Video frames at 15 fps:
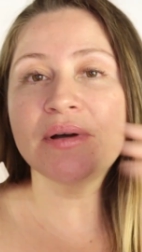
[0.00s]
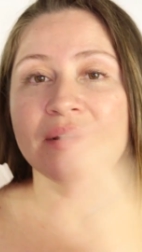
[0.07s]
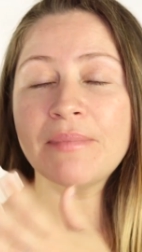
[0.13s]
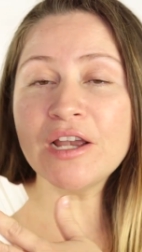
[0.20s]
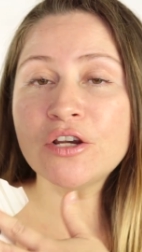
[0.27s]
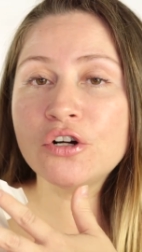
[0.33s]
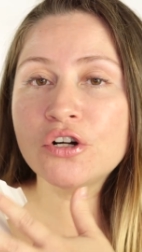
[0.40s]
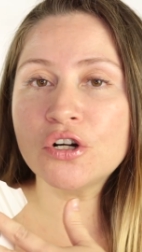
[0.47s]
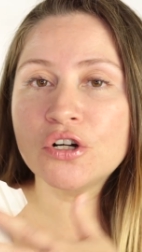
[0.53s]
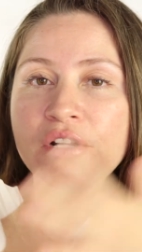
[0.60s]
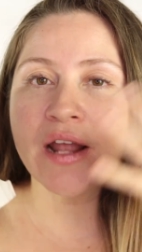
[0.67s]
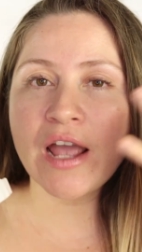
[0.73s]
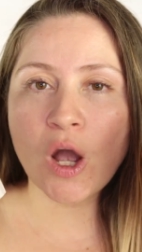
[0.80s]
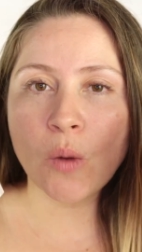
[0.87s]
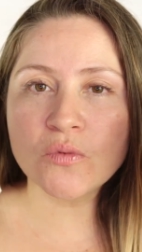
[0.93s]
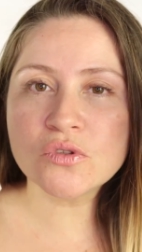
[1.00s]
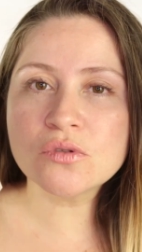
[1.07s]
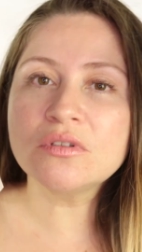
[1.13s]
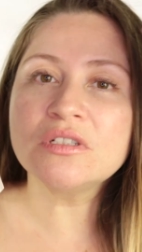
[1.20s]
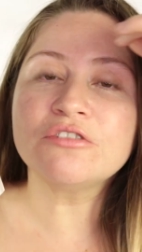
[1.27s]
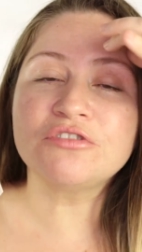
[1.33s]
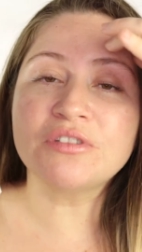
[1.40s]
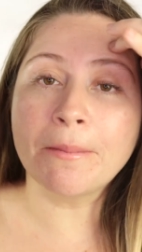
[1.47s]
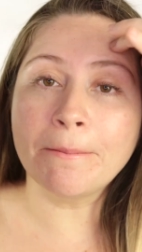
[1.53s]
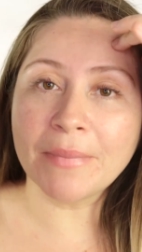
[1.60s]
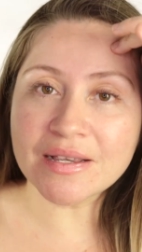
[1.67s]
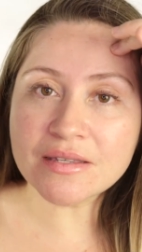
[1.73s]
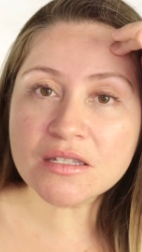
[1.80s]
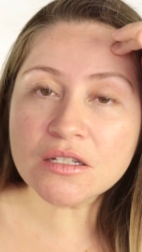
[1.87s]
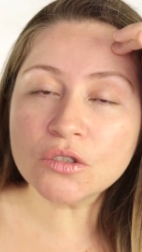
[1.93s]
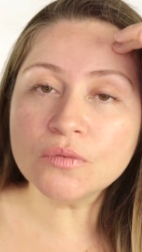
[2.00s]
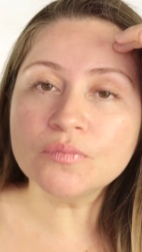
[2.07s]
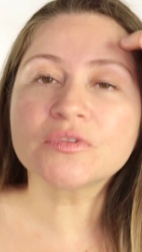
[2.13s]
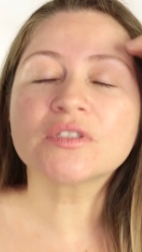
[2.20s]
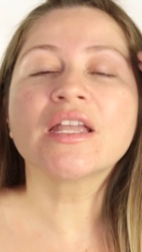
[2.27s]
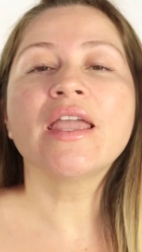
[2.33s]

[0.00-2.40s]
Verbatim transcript: But microcurrent helps to lift the muscle